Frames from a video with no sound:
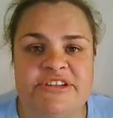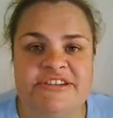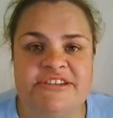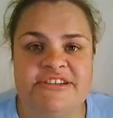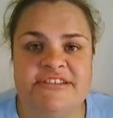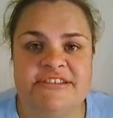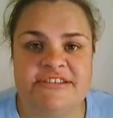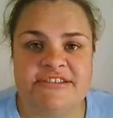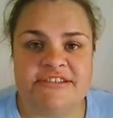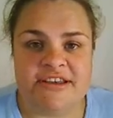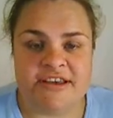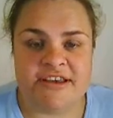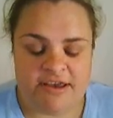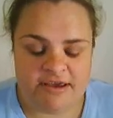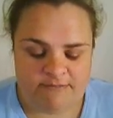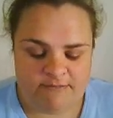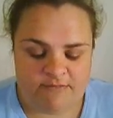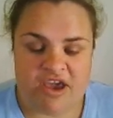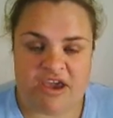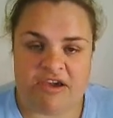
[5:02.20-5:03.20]
which is
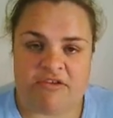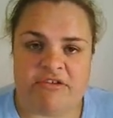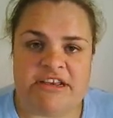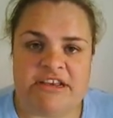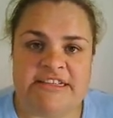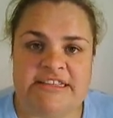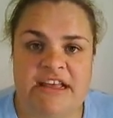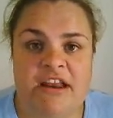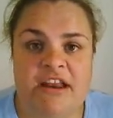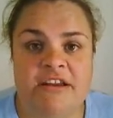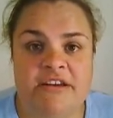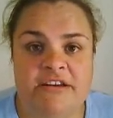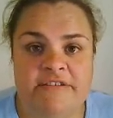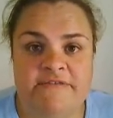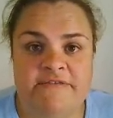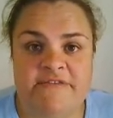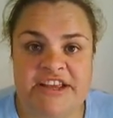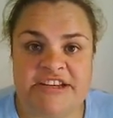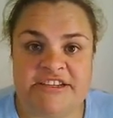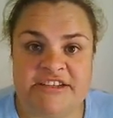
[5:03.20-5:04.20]
my Greek salad
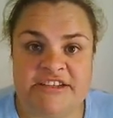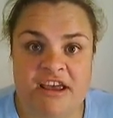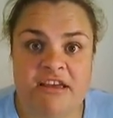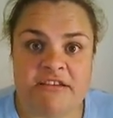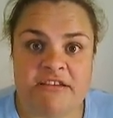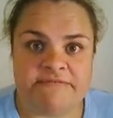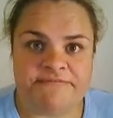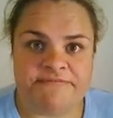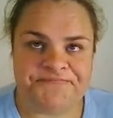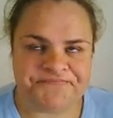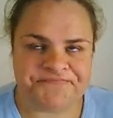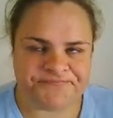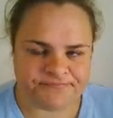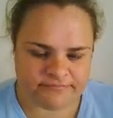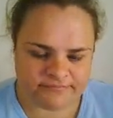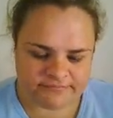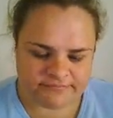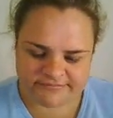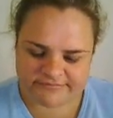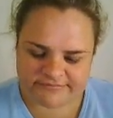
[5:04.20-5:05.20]
and feta.
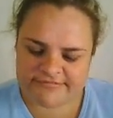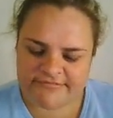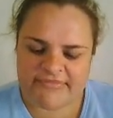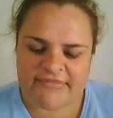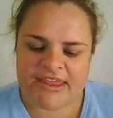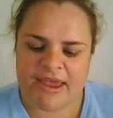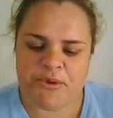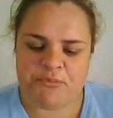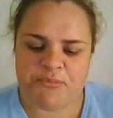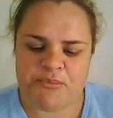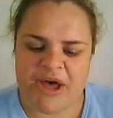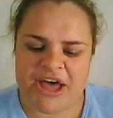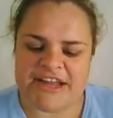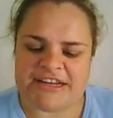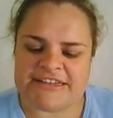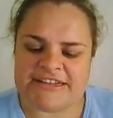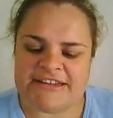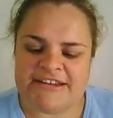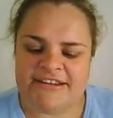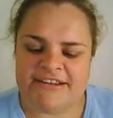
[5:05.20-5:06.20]

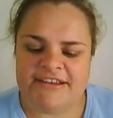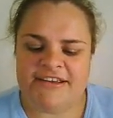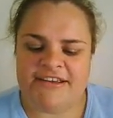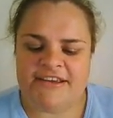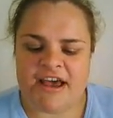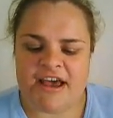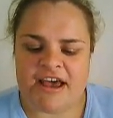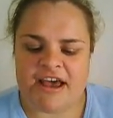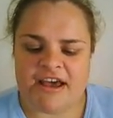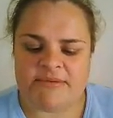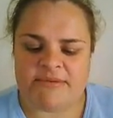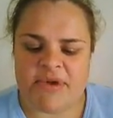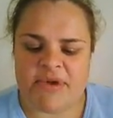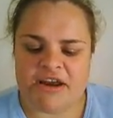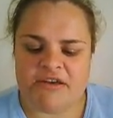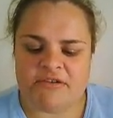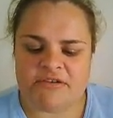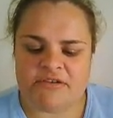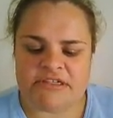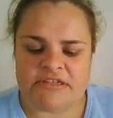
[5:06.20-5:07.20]
But
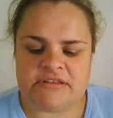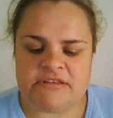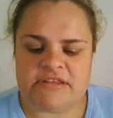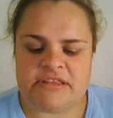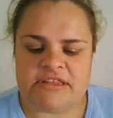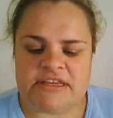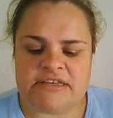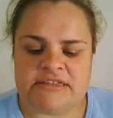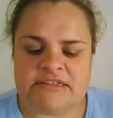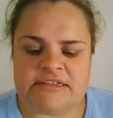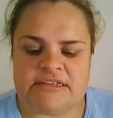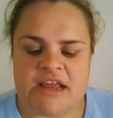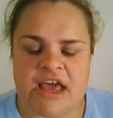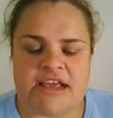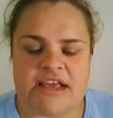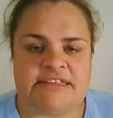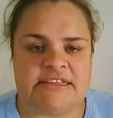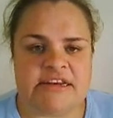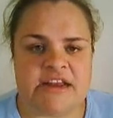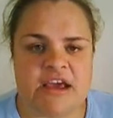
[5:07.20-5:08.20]
I looked at things
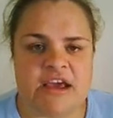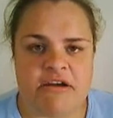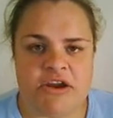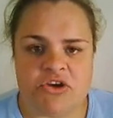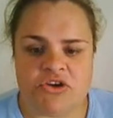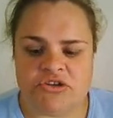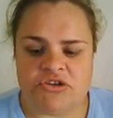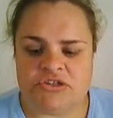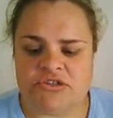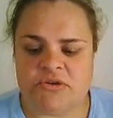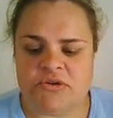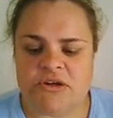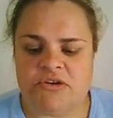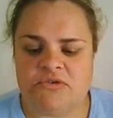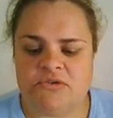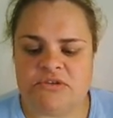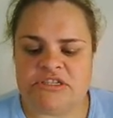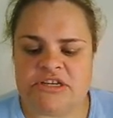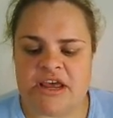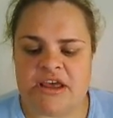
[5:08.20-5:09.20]
like scenarios. So I
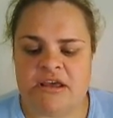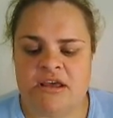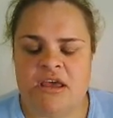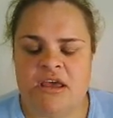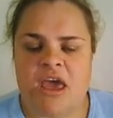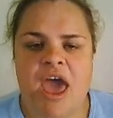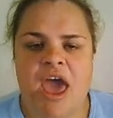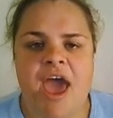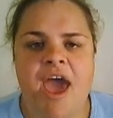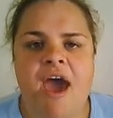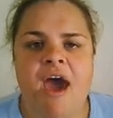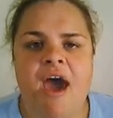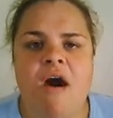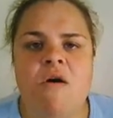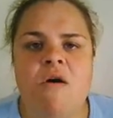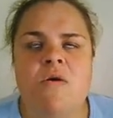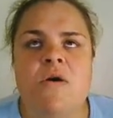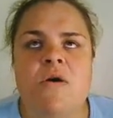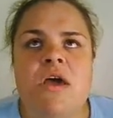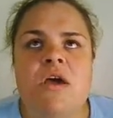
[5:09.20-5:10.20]
looked at
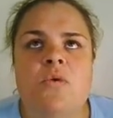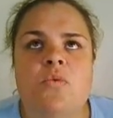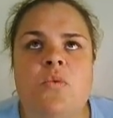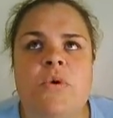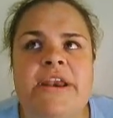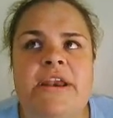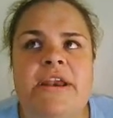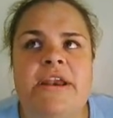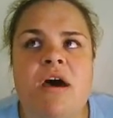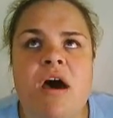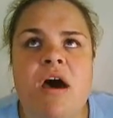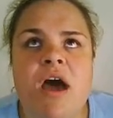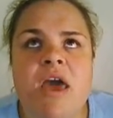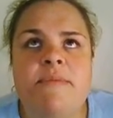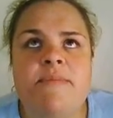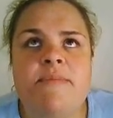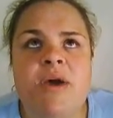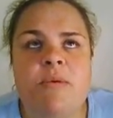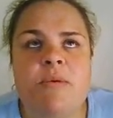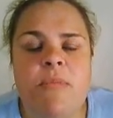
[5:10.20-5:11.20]
how, when
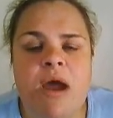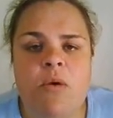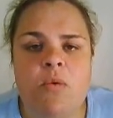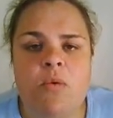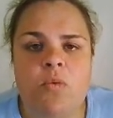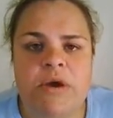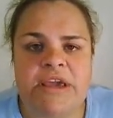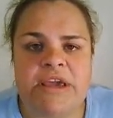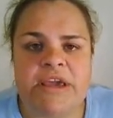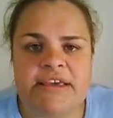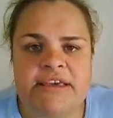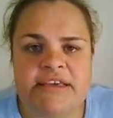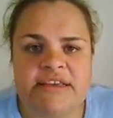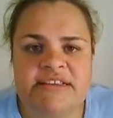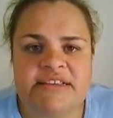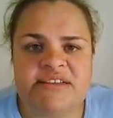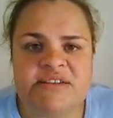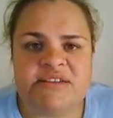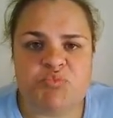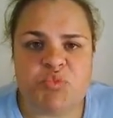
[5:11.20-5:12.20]
I'm at my
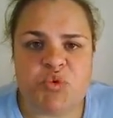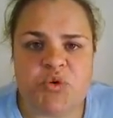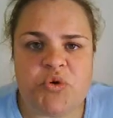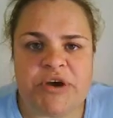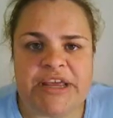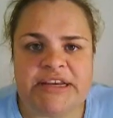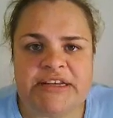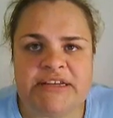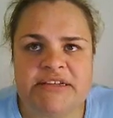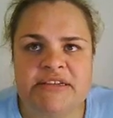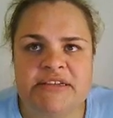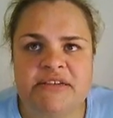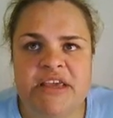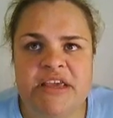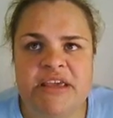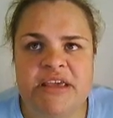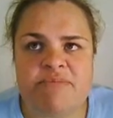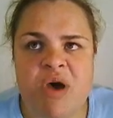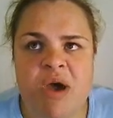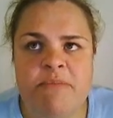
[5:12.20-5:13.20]
weakest point
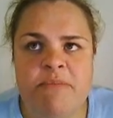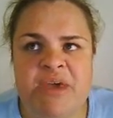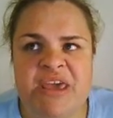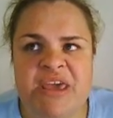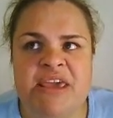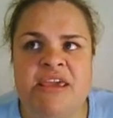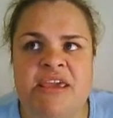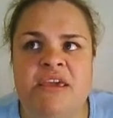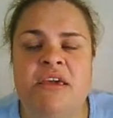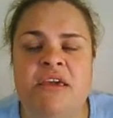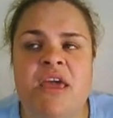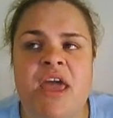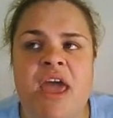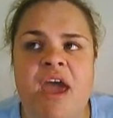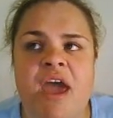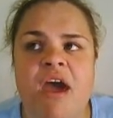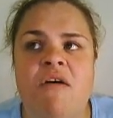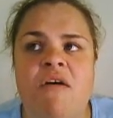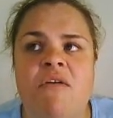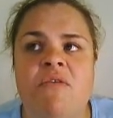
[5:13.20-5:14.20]
in my being,
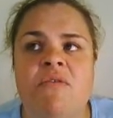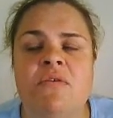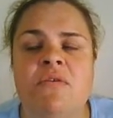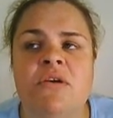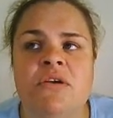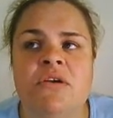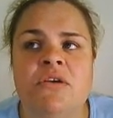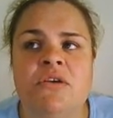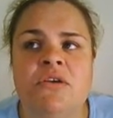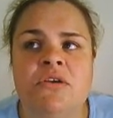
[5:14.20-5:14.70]
how